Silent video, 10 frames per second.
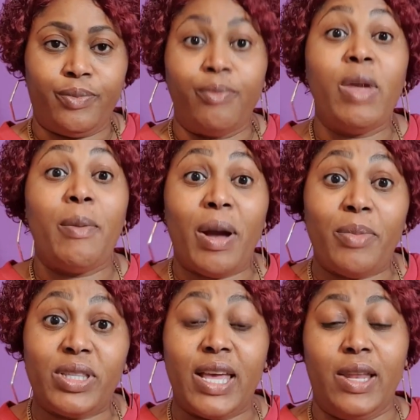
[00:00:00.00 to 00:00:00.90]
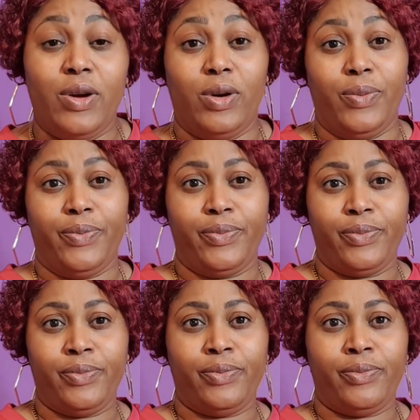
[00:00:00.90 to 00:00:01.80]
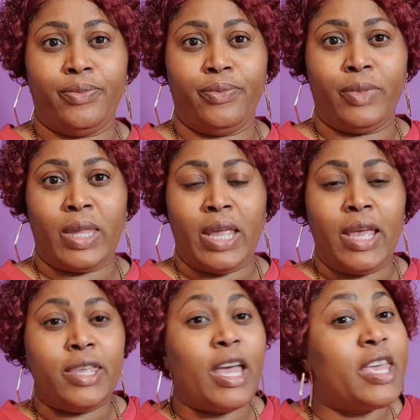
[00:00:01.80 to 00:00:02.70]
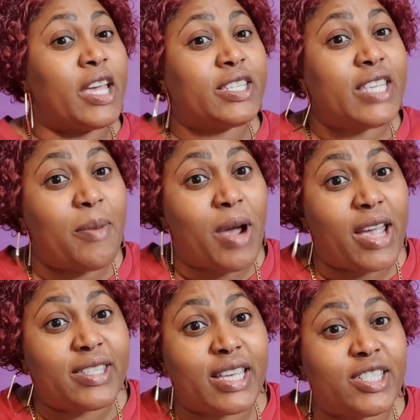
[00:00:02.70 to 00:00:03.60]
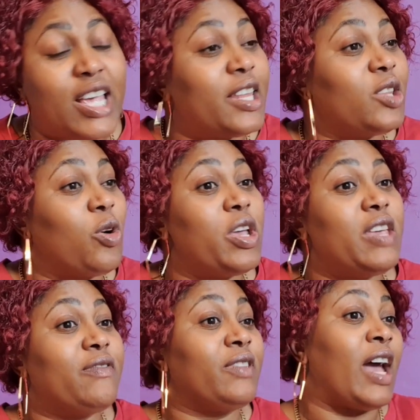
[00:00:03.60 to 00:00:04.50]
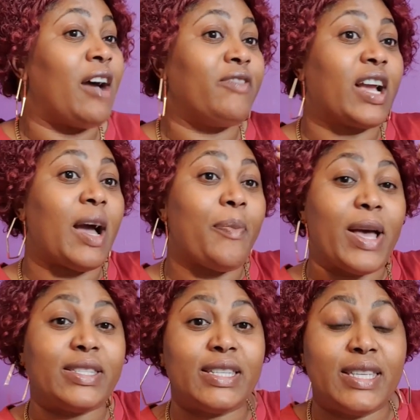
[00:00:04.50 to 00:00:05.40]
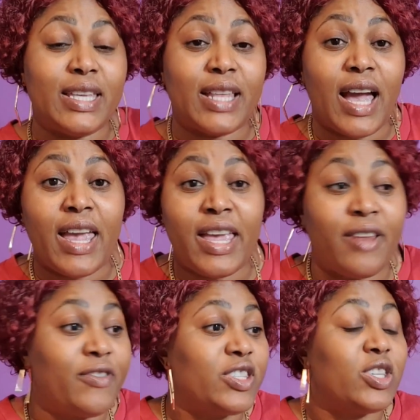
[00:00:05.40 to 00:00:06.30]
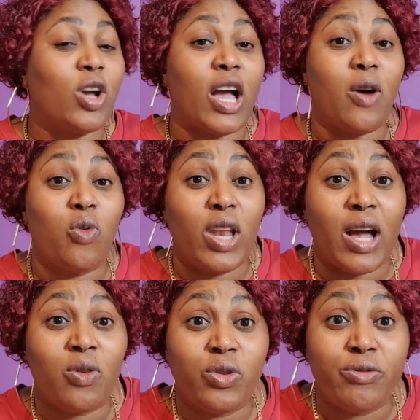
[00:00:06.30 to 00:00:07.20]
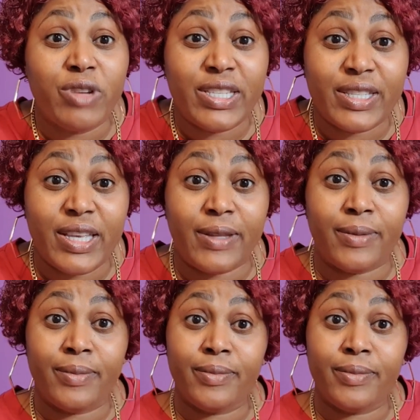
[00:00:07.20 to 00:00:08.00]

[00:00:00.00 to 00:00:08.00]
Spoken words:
Remember me tell you. Yeah, same as I say, Shani don't even have the capacity in her head for sit down and hold a good reasoning.